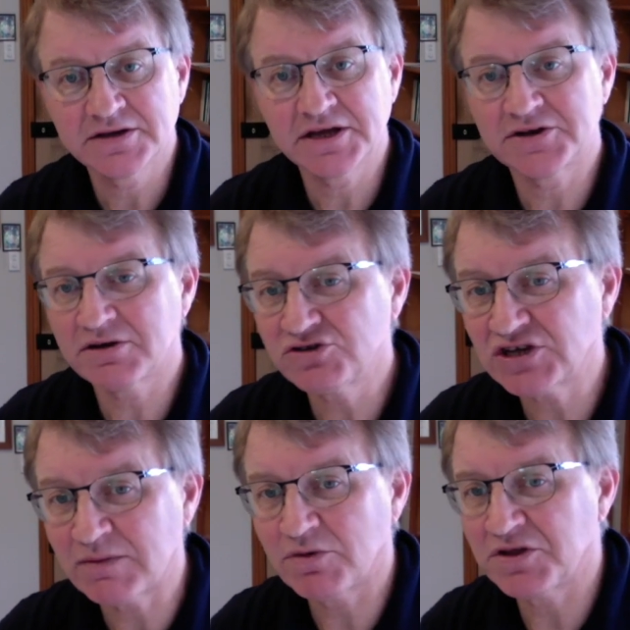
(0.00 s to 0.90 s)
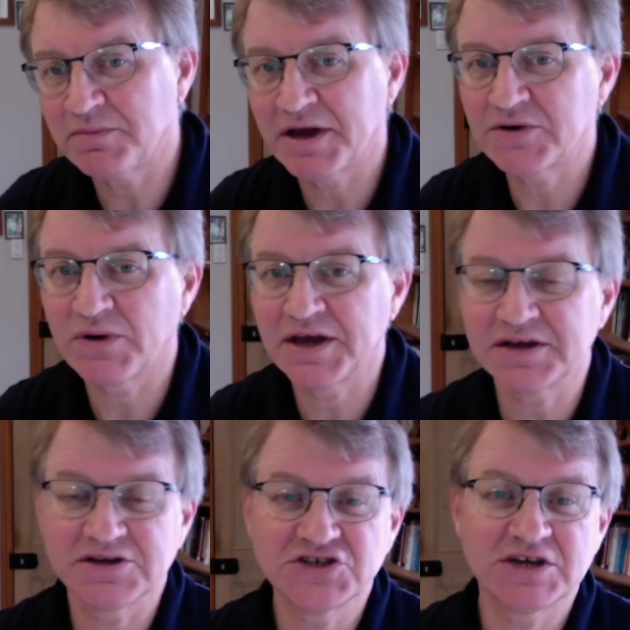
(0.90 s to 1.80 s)
Now, don't jump on the
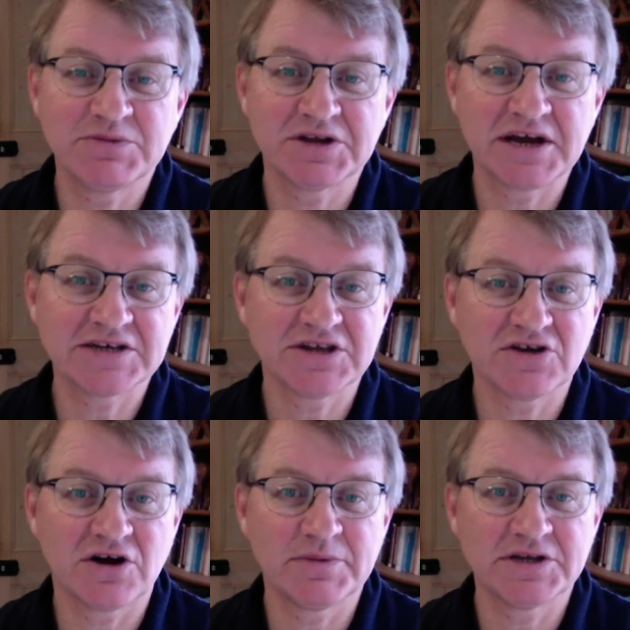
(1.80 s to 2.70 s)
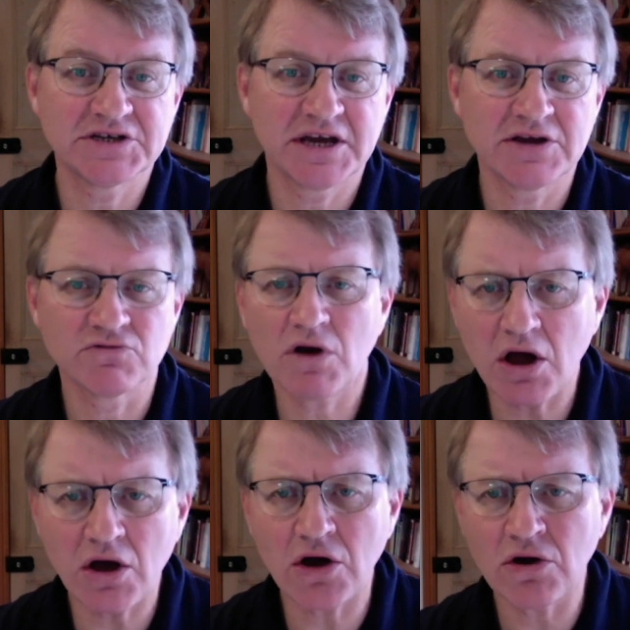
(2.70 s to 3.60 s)
bandwagon and send me a nasty comment saying,
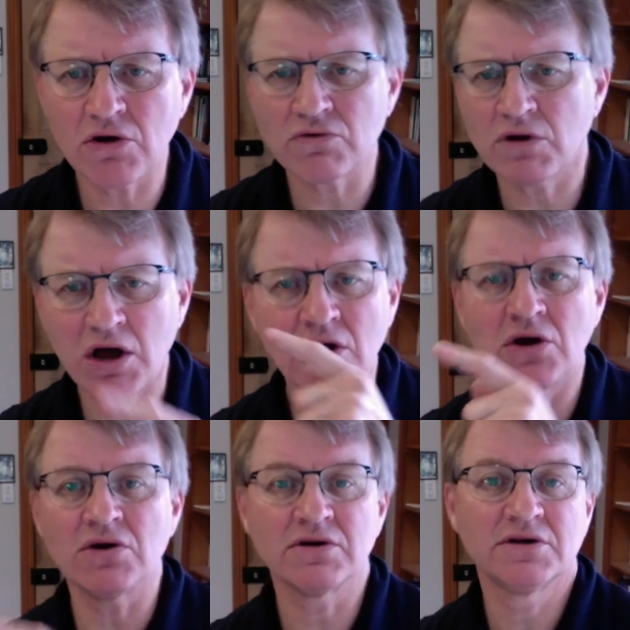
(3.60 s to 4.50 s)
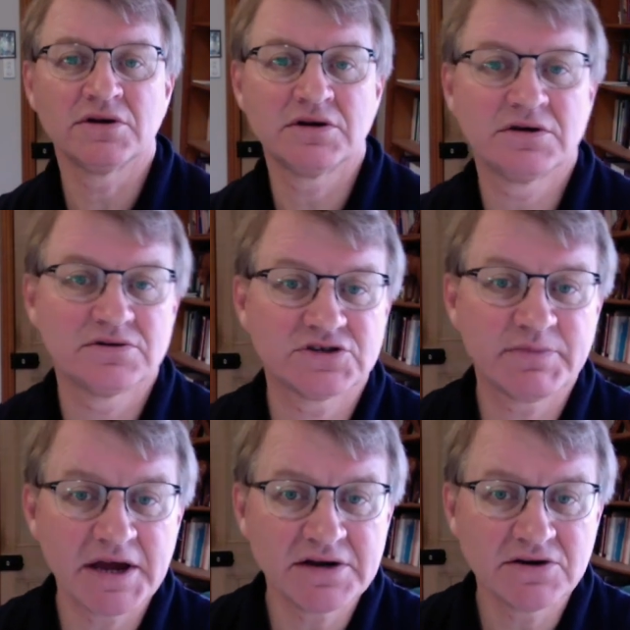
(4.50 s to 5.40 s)
wrong.
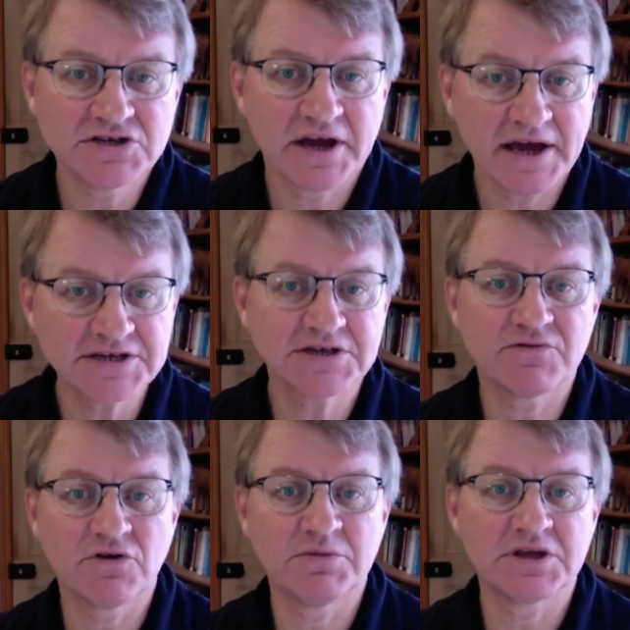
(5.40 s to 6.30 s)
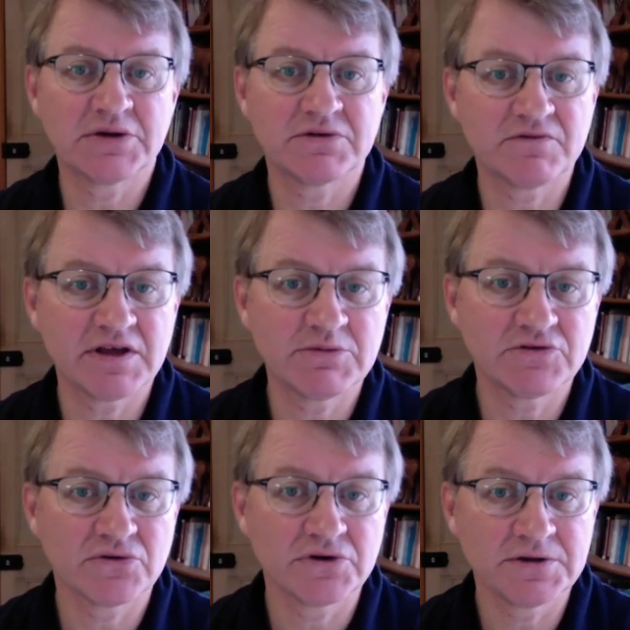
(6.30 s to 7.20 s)
Tomatoes are acid-forming, they're
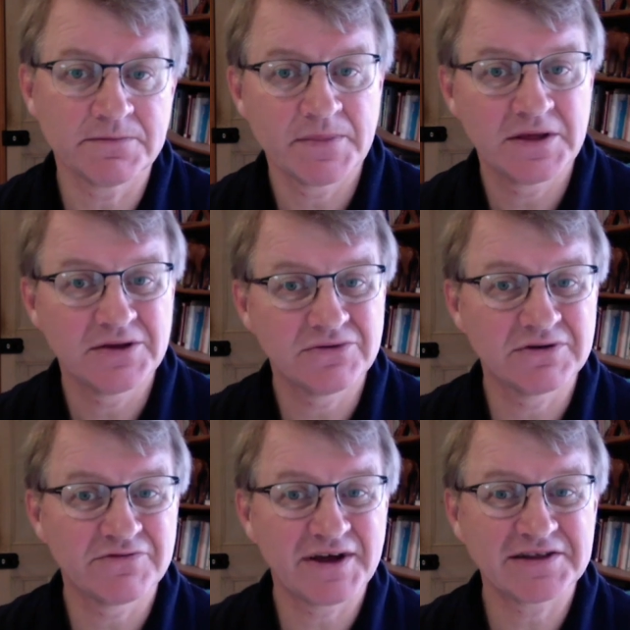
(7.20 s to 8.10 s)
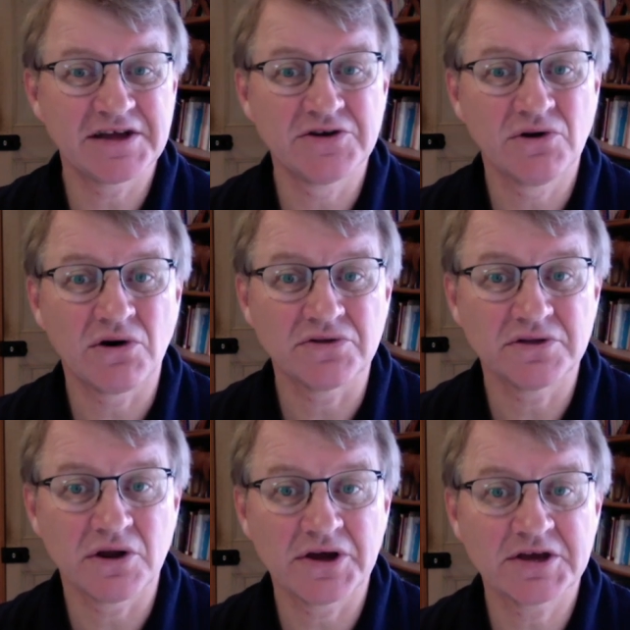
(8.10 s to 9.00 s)
inflammatory. Well, in fact, they're not.
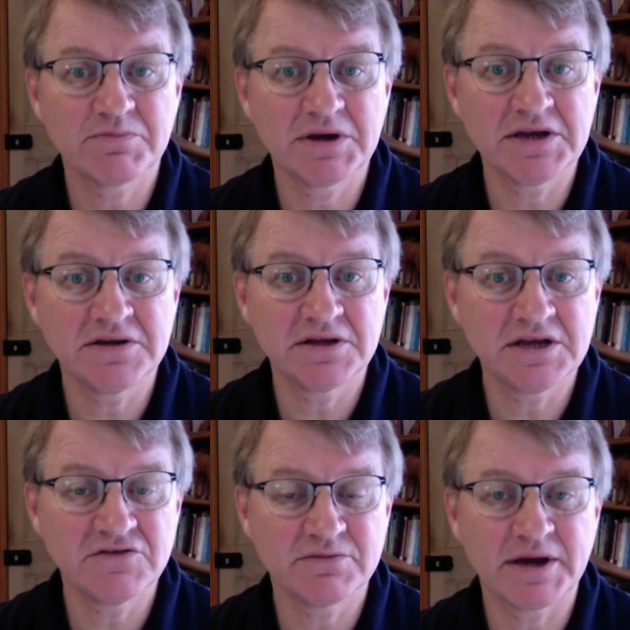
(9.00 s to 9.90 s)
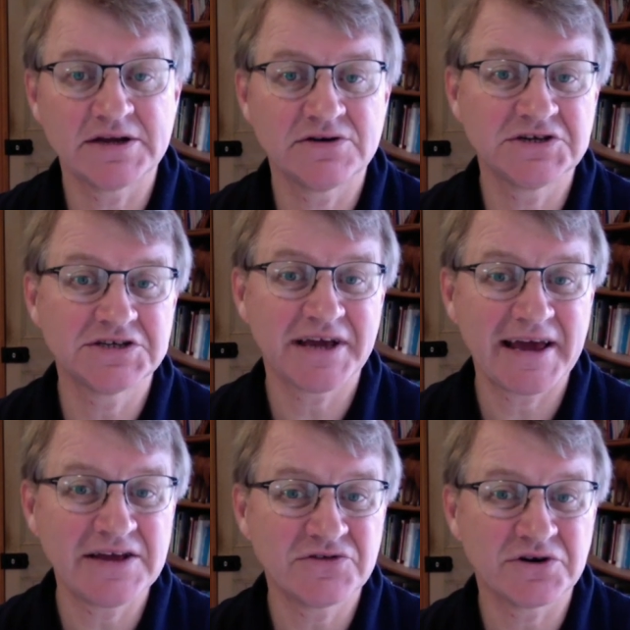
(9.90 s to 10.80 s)
The lycopene in tomatoes is
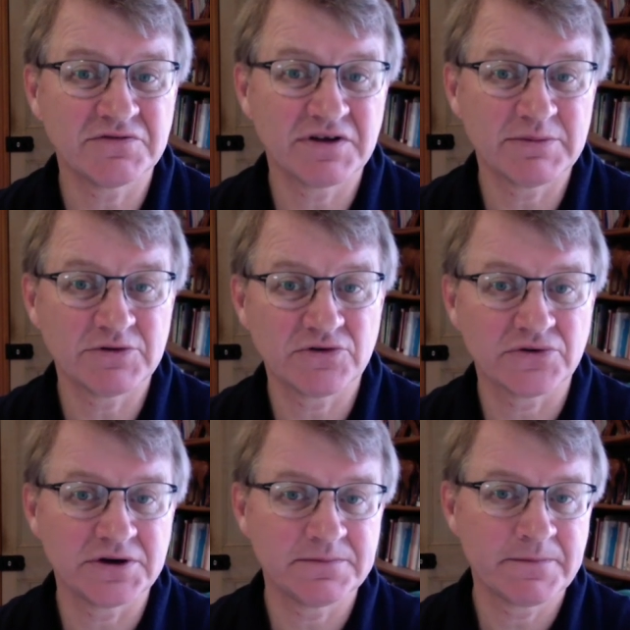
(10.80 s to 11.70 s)
anti-inflammatory.